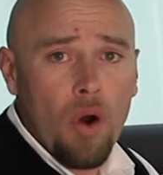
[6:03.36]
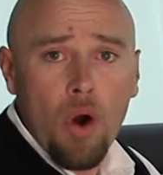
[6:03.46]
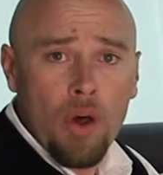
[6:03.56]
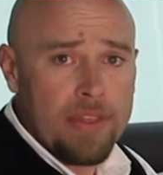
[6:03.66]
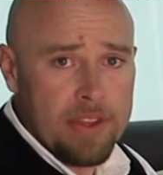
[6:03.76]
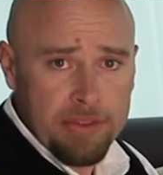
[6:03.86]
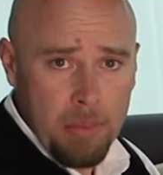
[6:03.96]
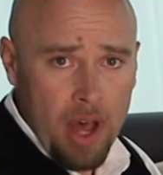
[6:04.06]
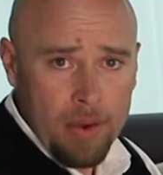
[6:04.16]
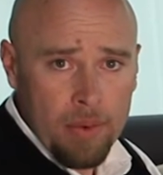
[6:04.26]
on this
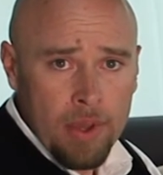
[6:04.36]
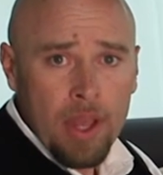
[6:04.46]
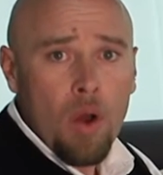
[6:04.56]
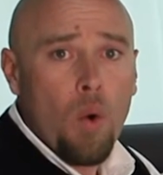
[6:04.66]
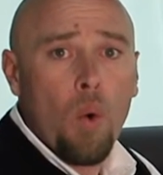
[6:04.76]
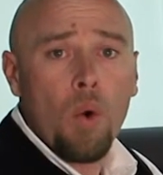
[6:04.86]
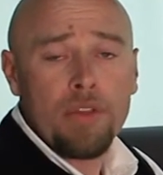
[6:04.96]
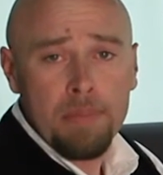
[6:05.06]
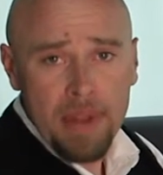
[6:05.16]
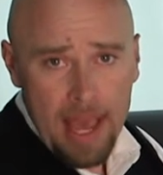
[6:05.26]
model or
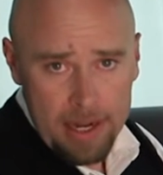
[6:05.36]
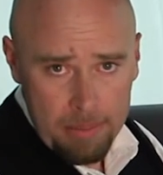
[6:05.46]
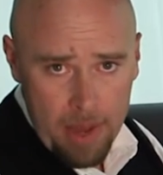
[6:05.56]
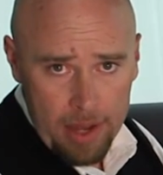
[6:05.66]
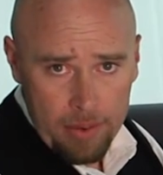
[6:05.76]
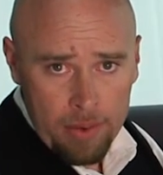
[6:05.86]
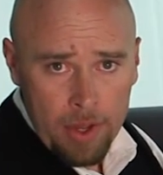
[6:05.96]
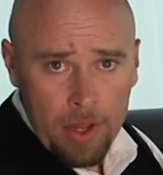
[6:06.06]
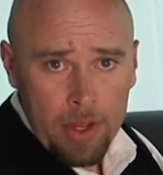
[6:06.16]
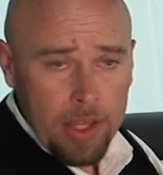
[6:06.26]
the Platinum model.
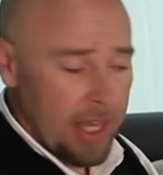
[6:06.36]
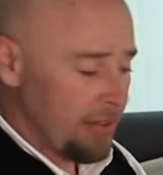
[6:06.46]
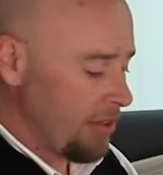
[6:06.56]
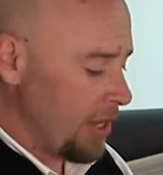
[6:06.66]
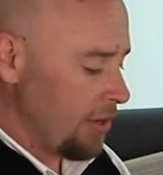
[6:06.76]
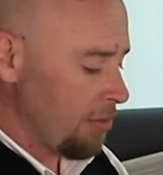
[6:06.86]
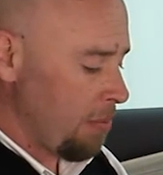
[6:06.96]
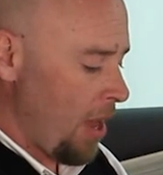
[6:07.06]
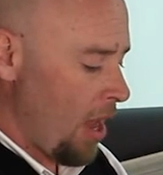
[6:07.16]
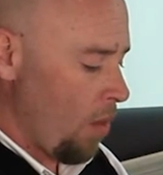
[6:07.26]
It's in a
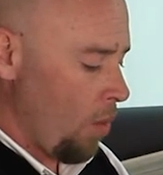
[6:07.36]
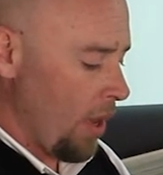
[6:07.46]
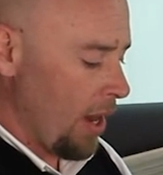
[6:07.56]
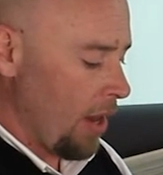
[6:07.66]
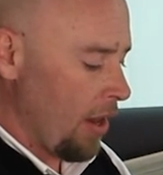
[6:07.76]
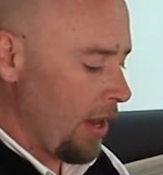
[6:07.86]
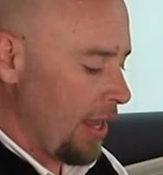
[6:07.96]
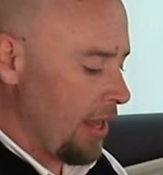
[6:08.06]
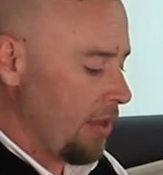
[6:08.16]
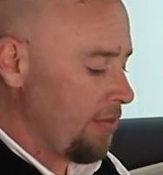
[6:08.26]
spot where
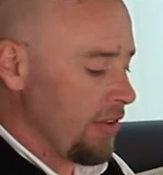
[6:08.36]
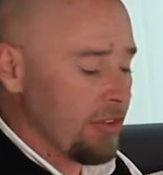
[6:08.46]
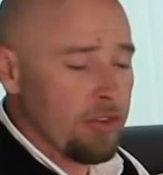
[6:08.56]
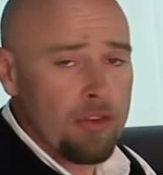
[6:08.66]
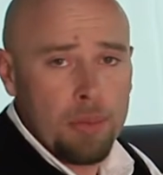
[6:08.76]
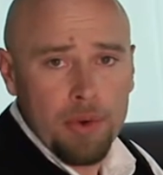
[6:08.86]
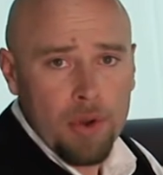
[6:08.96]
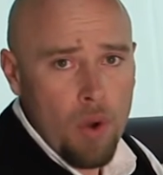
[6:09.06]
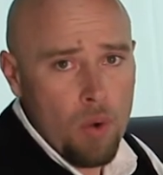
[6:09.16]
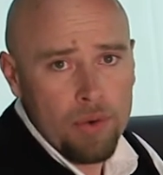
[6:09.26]
if it's super
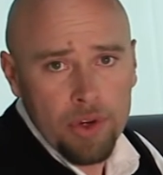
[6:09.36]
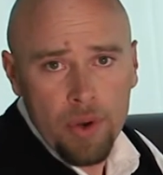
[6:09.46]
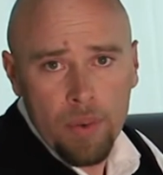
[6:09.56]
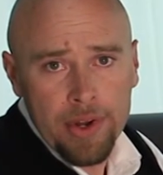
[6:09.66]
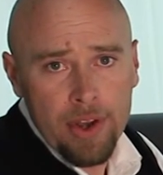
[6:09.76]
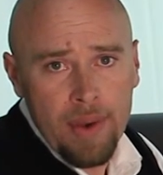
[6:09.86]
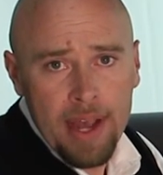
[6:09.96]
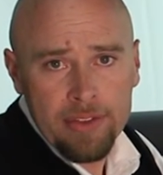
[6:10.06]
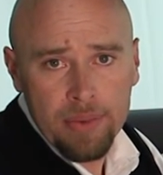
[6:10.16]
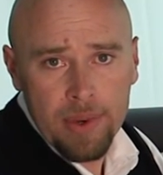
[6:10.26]
cold and you don't want to go
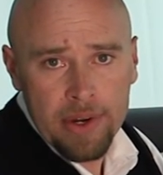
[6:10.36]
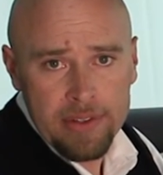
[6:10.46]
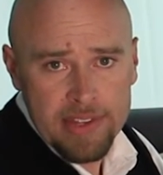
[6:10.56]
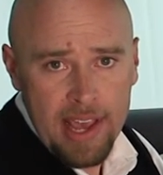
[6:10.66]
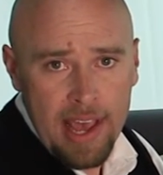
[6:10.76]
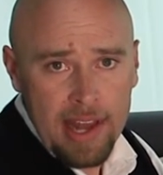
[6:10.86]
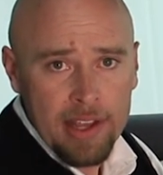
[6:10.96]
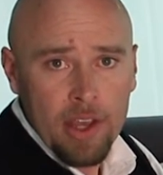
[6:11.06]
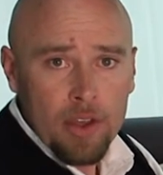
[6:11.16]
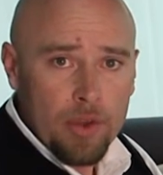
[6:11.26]
out to where it's at,
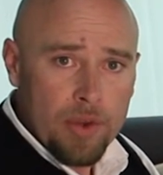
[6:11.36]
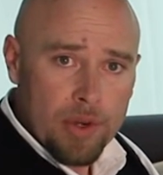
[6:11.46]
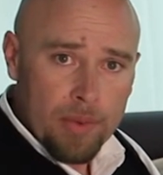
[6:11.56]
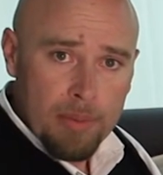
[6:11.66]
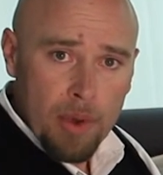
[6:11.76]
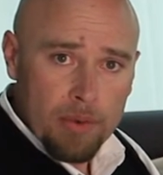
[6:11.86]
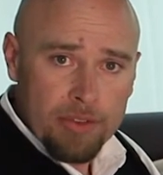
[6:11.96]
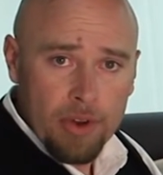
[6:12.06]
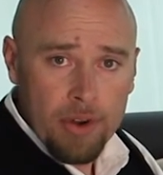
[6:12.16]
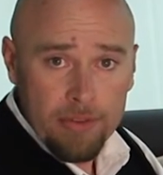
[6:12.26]
you can remote
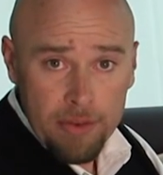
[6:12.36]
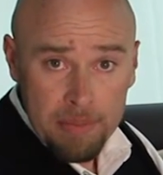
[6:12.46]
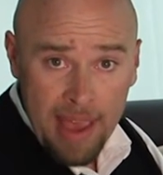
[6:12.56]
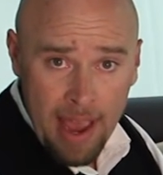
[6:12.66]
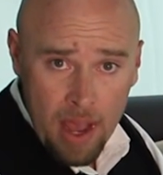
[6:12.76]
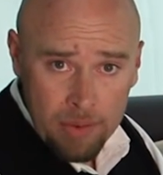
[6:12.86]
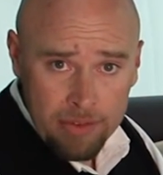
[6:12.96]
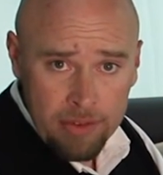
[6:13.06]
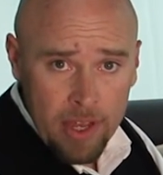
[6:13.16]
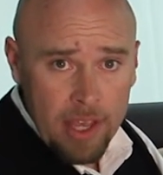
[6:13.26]
start it from the
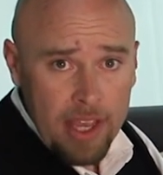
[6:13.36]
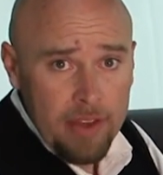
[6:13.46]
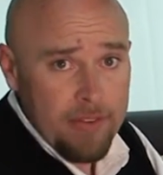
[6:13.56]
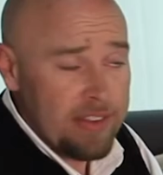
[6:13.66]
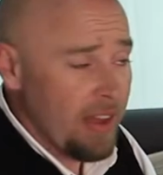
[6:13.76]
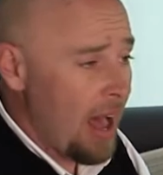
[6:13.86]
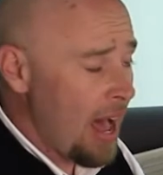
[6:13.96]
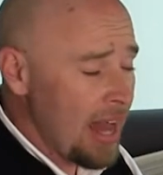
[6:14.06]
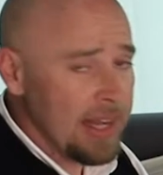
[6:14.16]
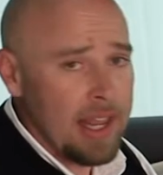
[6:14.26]
house. If it's a
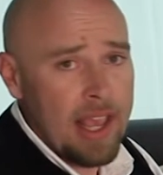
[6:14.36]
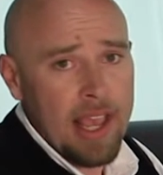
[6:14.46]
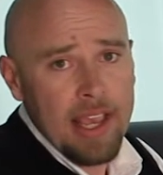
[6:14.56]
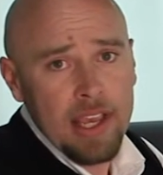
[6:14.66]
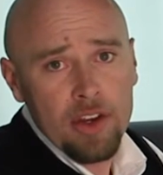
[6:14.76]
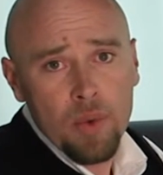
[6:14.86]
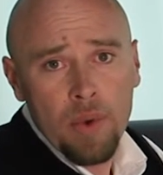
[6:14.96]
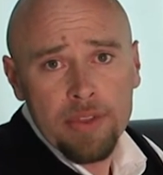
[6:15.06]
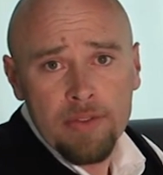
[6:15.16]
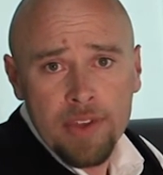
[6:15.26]
hot day and you
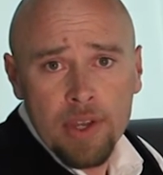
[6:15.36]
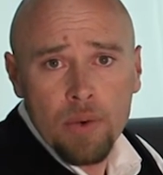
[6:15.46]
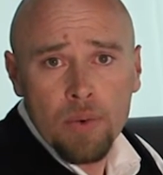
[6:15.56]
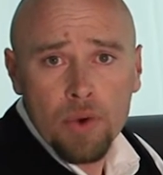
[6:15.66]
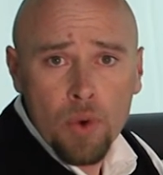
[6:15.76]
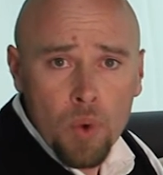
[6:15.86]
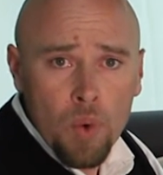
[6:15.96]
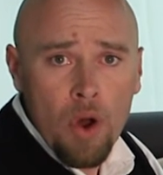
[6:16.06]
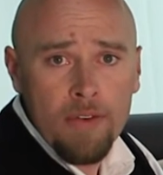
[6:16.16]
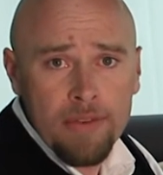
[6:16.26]
want the vehicle to
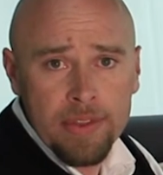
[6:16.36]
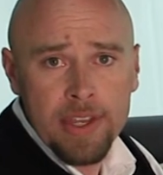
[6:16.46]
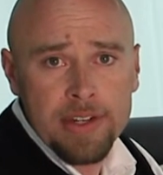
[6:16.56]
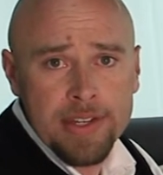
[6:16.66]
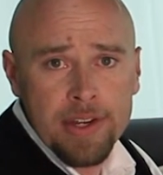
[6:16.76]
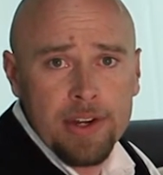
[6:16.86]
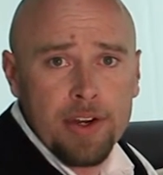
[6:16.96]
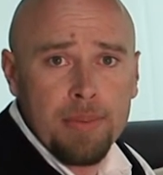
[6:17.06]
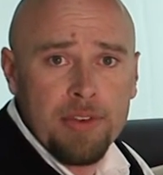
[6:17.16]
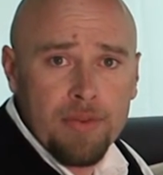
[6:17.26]
cool off on the
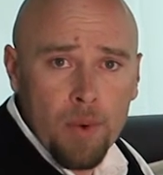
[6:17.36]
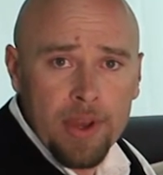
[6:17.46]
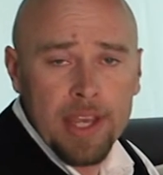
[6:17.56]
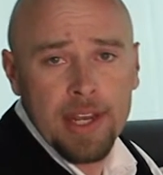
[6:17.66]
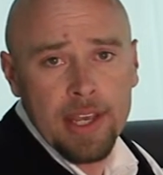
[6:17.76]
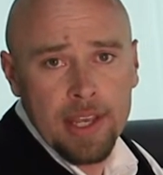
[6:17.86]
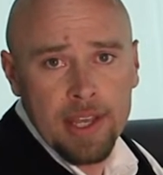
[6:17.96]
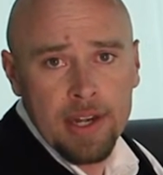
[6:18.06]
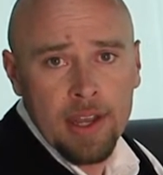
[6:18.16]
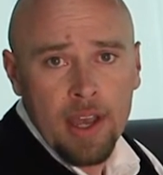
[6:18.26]
interior before getting
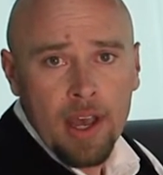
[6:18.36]
in,